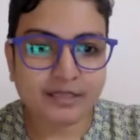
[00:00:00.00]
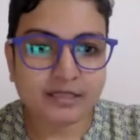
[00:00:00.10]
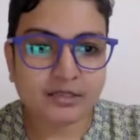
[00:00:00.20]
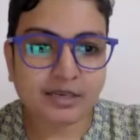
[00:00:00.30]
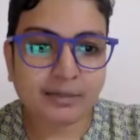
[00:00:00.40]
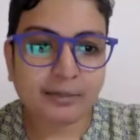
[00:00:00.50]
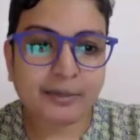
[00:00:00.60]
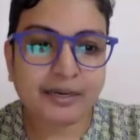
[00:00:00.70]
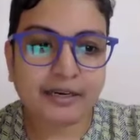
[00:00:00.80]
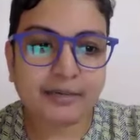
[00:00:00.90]
So
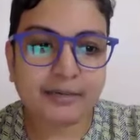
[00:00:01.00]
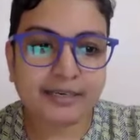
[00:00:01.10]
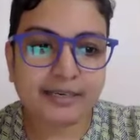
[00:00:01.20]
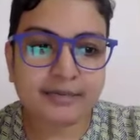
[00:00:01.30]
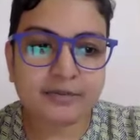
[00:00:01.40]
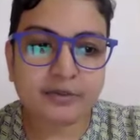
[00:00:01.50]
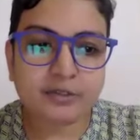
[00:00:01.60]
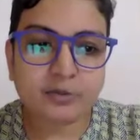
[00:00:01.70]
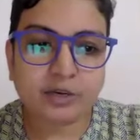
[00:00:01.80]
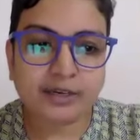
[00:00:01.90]
gabapentin 100 milligrams. For a
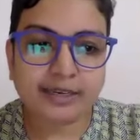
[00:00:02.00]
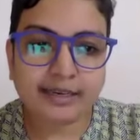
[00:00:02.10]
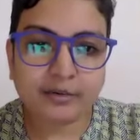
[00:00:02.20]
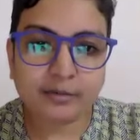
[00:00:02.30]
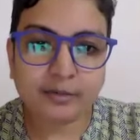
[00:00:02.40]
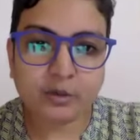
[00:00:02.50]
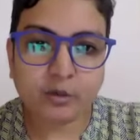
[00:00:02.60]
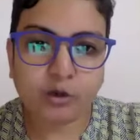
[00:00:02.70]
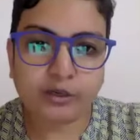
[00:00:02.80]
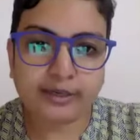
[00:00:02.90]
smaller cat, it will be a
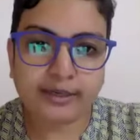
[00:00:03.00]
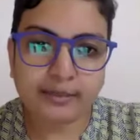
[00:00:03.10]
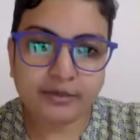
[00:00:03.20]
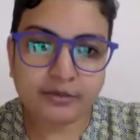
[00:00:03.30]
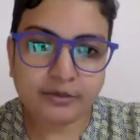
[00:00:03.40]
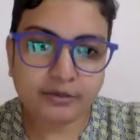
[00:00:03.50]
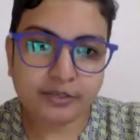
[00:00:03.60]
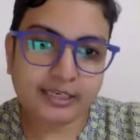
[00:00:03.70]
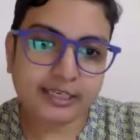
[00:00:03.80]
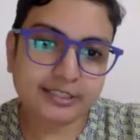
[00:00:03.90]
quarter tablet, but
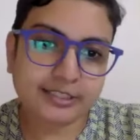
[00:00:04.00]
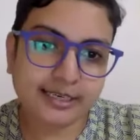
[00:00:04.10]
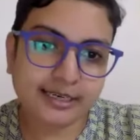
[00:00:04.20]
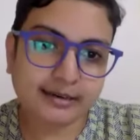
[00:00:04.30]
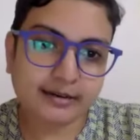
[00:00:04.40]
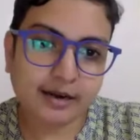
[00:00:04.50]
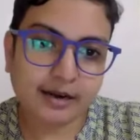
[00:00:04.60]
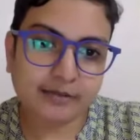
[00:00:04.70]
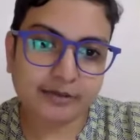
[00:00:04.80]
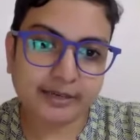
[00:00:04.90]
for a larger cat,
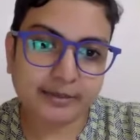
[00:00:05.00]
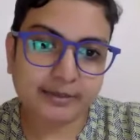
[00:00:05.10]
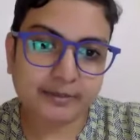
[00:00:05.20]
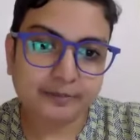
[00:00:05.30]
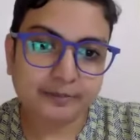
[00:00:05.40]
half a tablet.